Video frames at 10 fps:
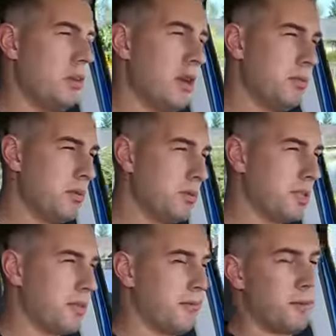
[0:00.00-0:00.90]
When I'm
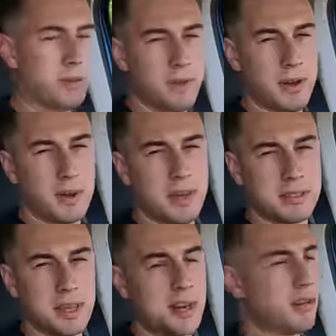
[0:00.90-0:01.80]
cruising at 45
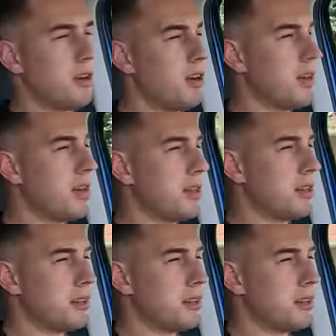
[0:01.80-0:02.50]
miles an hour on a